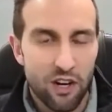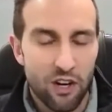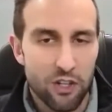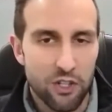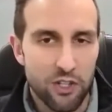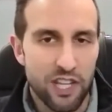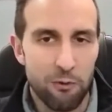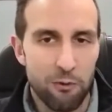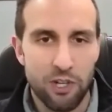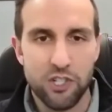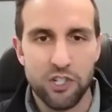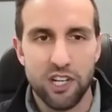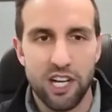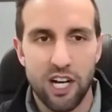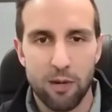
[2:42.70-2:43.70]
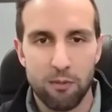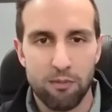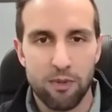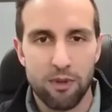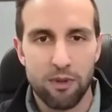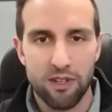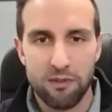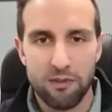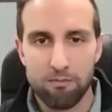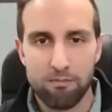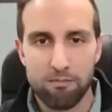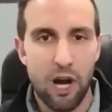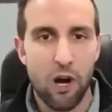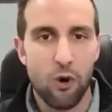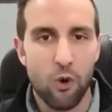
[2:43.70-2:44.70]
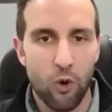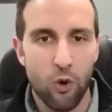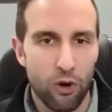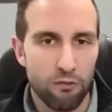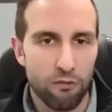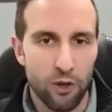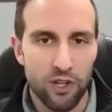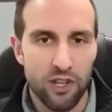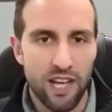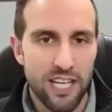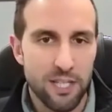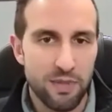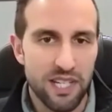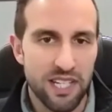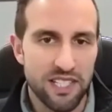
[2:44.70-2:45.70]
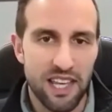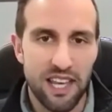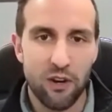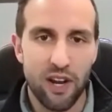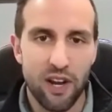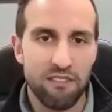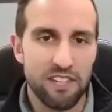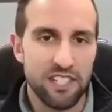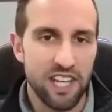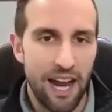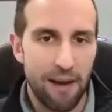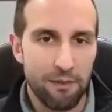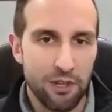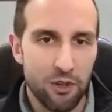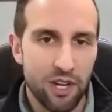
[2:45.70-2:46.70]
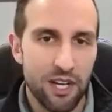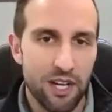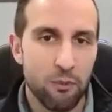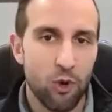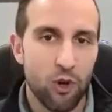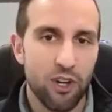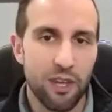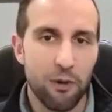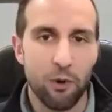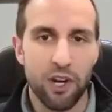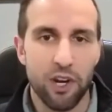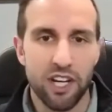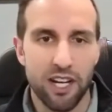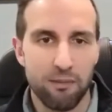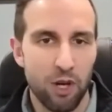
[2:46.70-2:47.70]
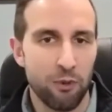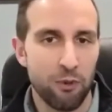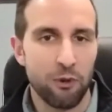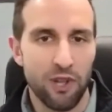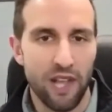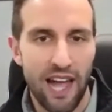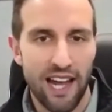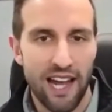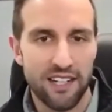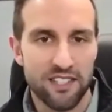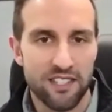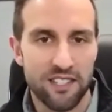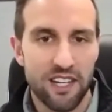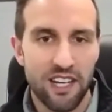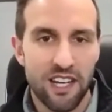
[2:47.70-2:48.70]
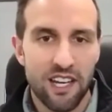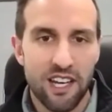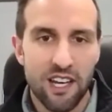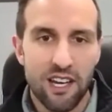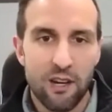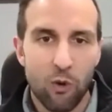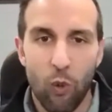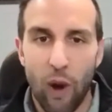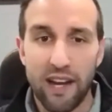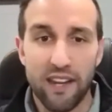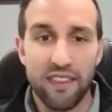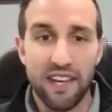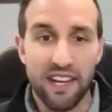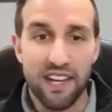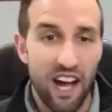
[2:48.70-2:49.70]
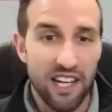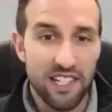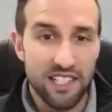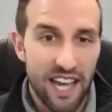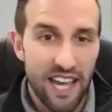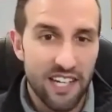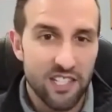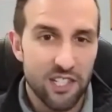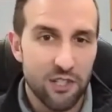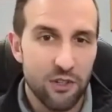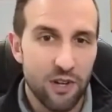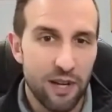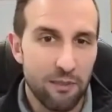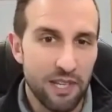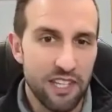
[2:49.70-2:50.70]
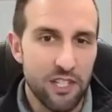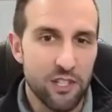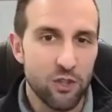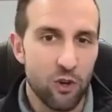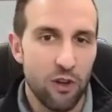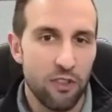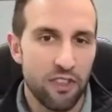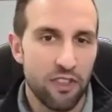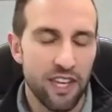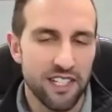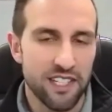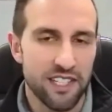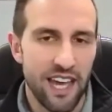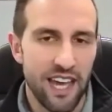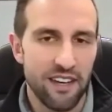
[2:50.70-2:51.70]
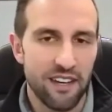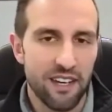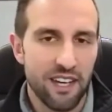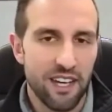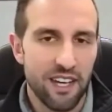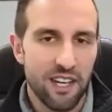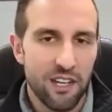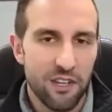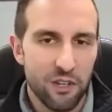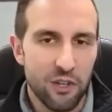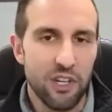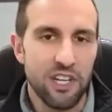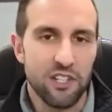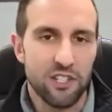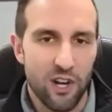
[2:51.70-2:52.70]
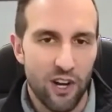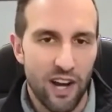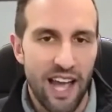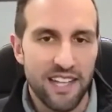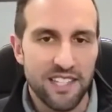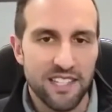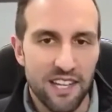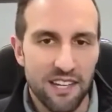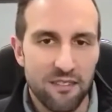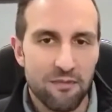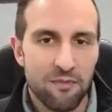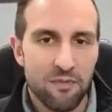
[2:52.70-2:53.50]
Do they want you to help mow or fertilize because they don't have the time to do it anymore and they want to come home and relax? Why did they contact you? I mean, these are all things that you need to start asking.